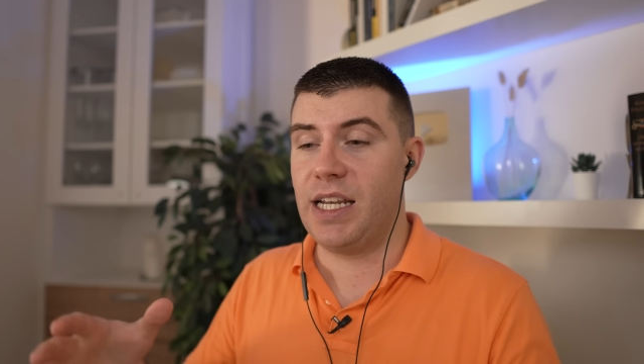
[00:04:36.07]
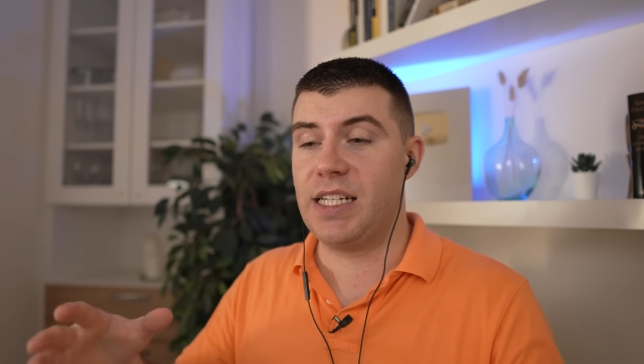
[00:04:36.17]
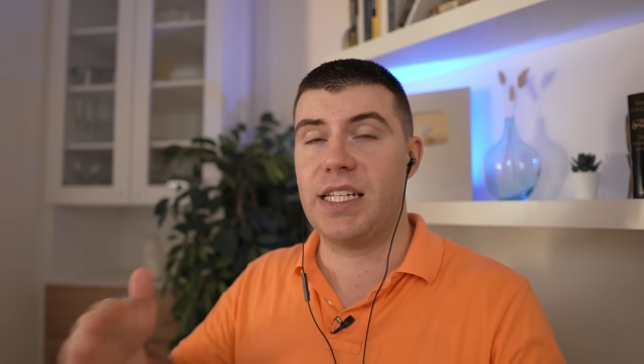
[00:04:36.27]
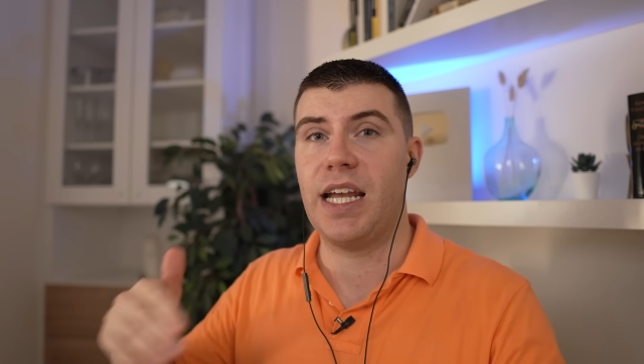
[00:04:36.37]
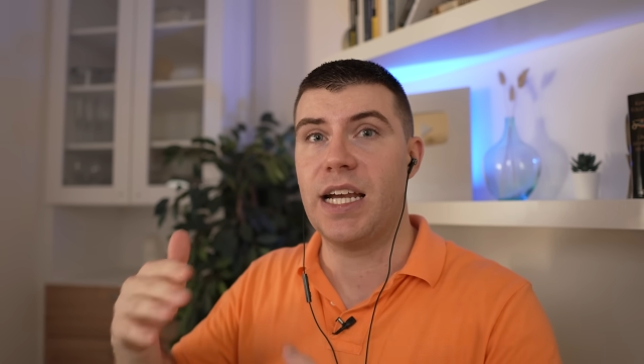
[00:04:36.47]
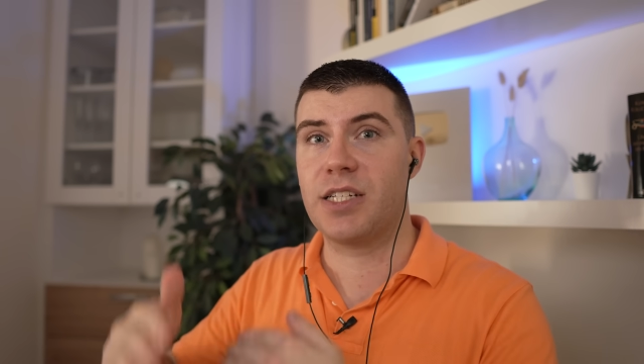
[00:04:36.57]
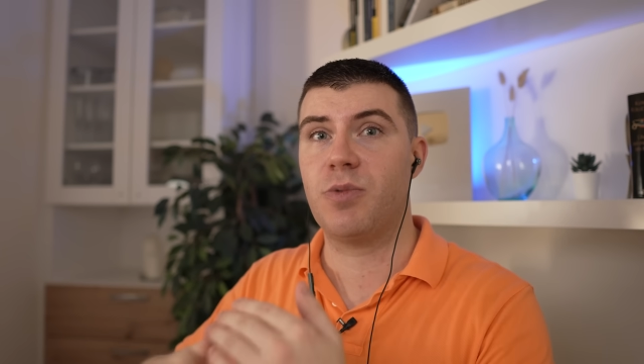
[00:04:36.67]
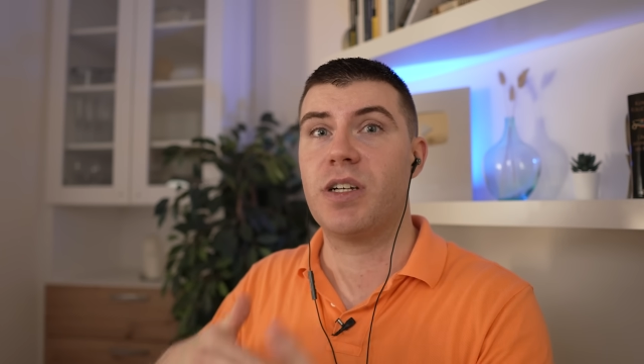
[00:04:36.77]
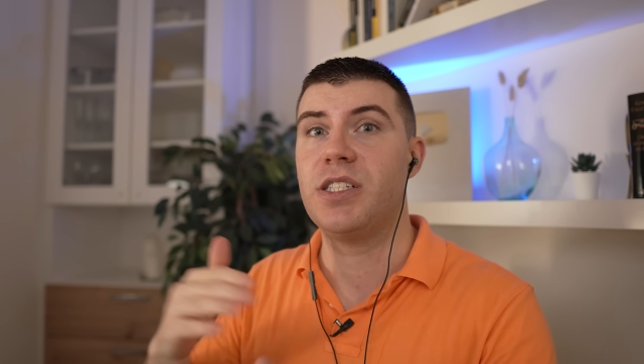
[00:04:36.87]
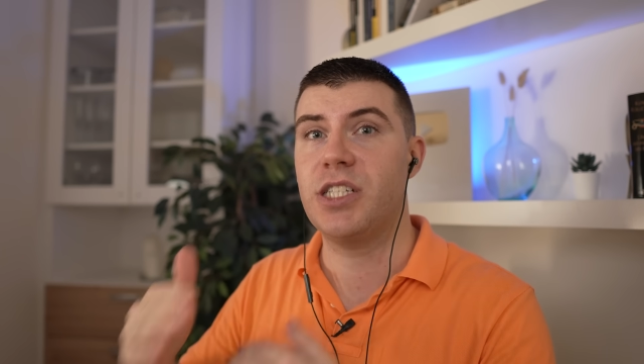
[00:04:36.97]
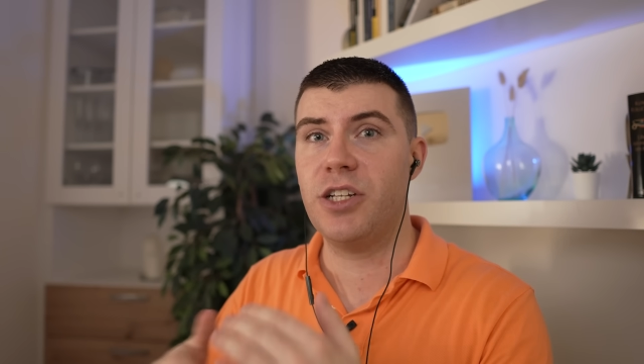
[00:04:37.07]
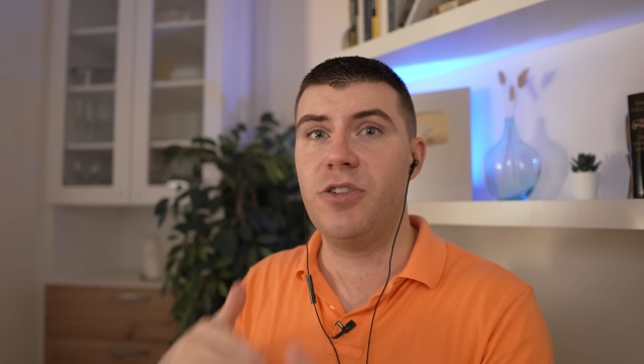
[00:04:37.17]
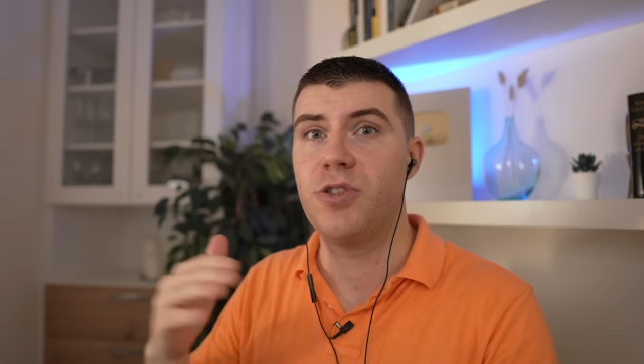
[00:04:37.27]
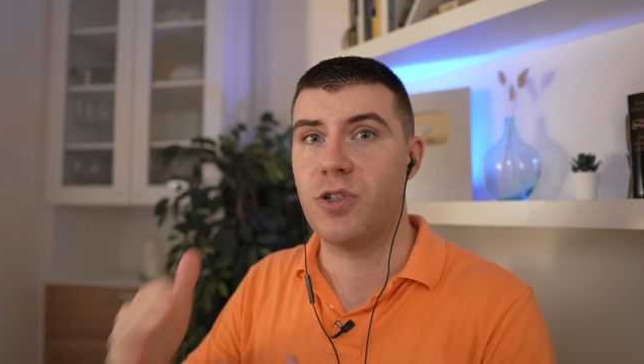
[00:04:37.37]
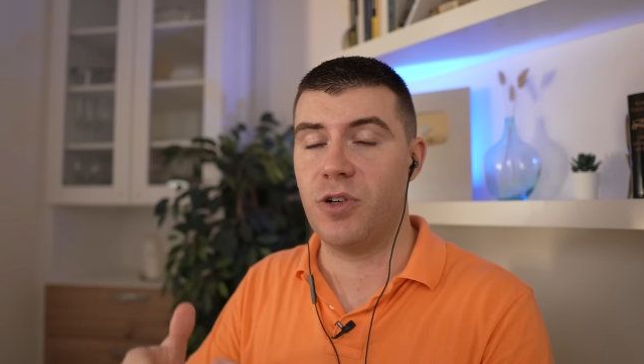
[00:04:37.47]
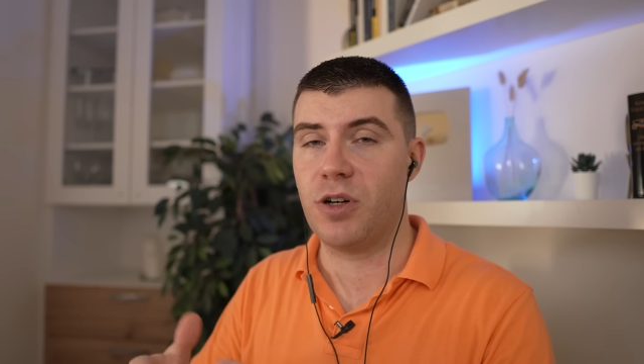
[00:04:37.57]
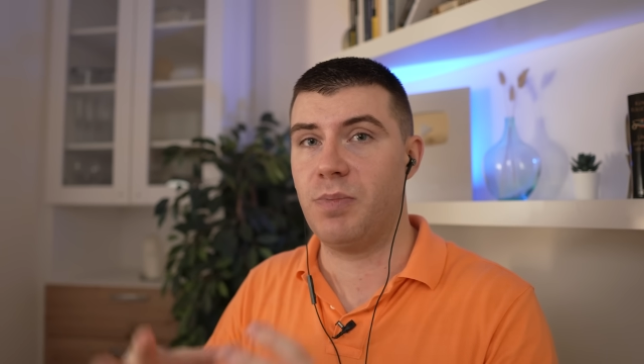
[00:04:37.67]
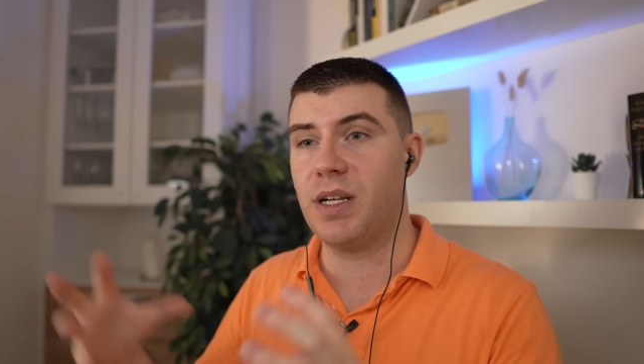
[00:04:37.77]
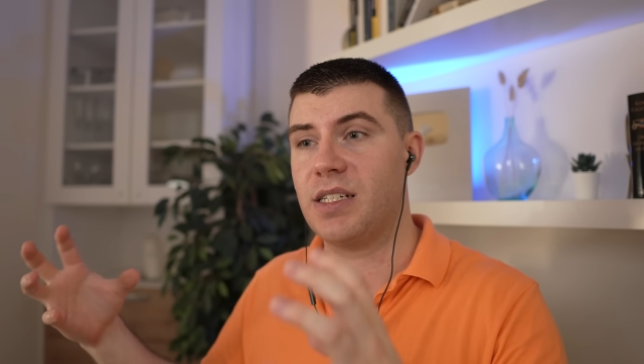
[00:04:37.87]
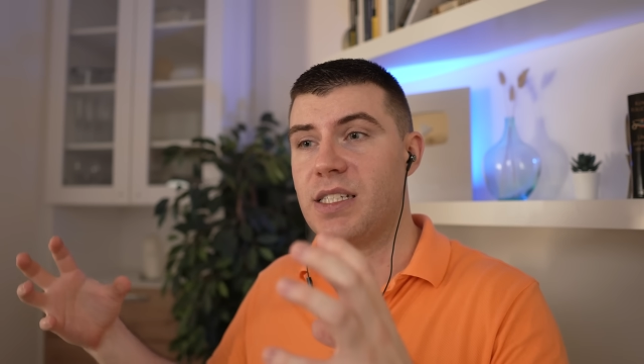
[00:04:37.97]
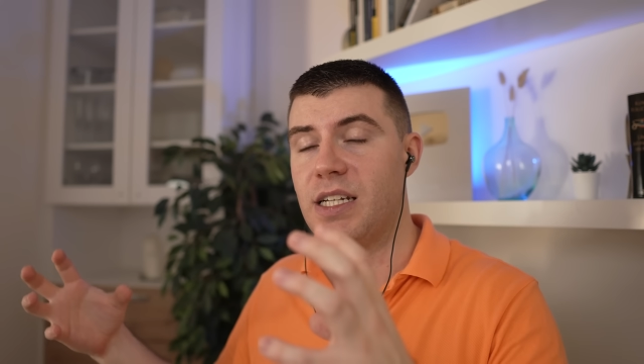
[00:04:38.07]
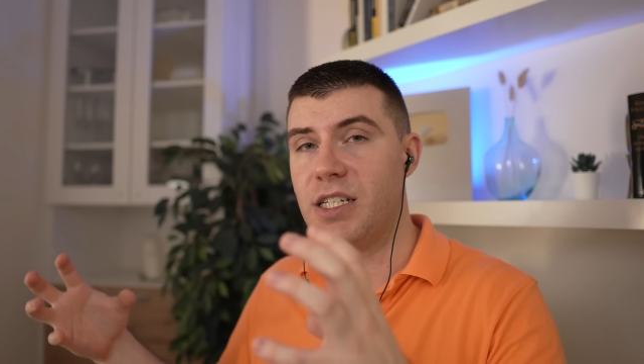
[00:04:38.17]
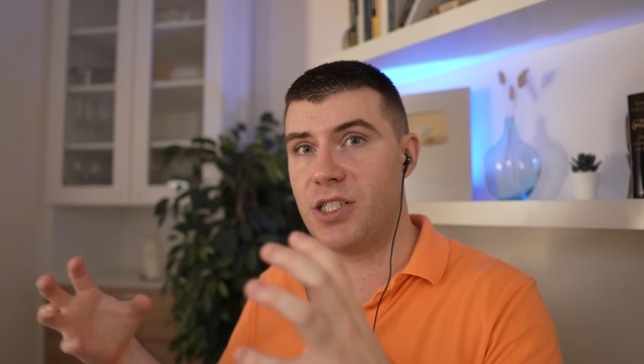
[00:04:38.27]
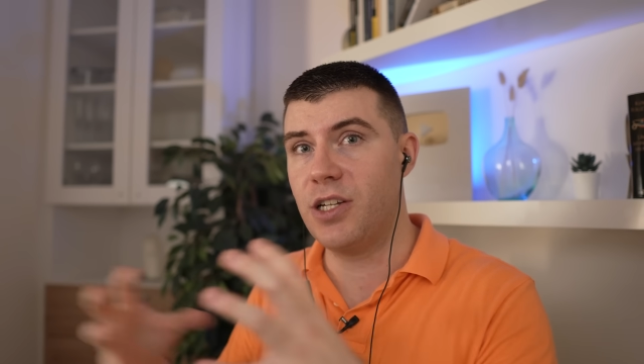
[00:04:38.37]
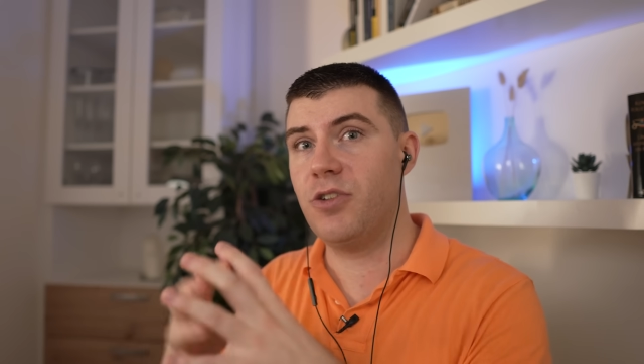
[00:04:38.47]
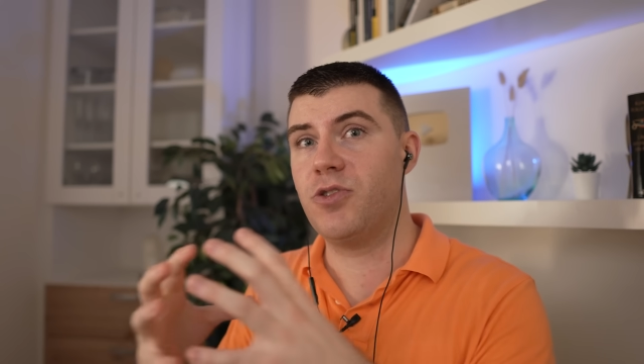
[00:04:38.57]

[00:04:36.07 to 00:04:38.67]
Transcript: is the eggs will continue to cook because they continue